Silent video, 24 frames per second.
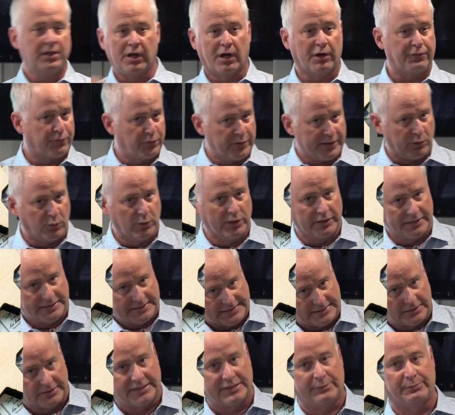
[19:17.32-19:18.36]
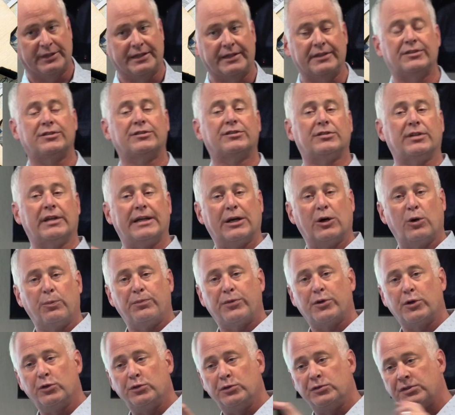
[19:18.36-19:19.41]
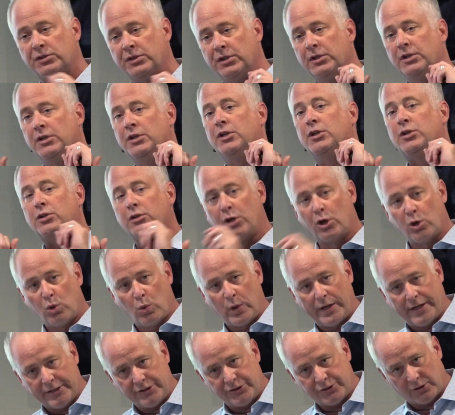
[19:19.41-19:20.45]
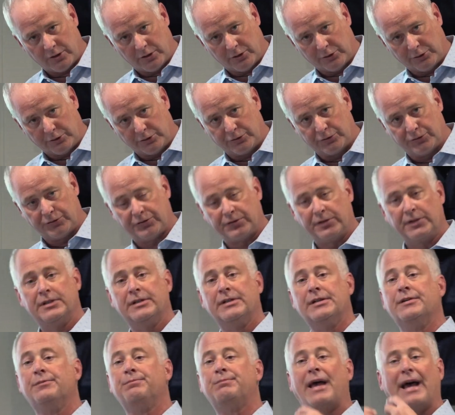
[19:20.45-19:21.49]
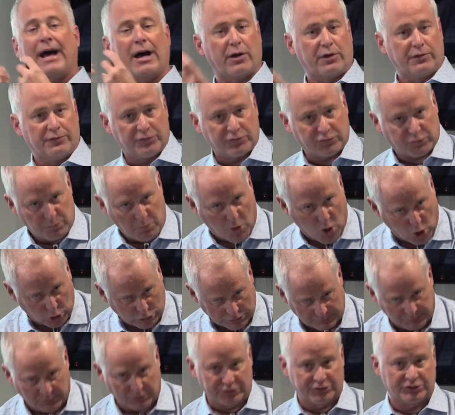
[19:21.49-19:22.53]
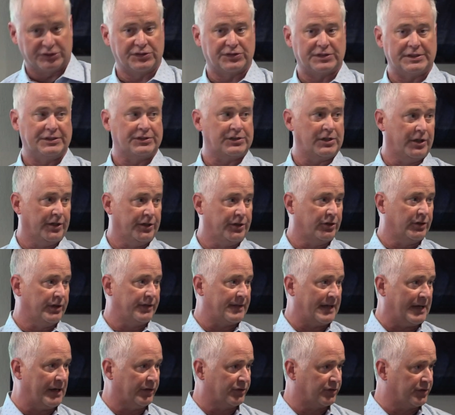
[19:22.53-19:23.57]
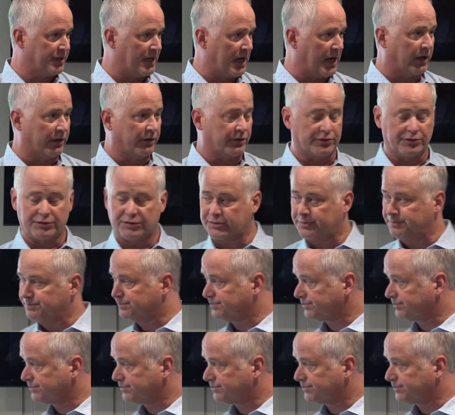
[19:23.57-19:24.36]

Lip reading: a free willy-nilly, but it's to help those low-wage earners out of small emergencies under $1,000.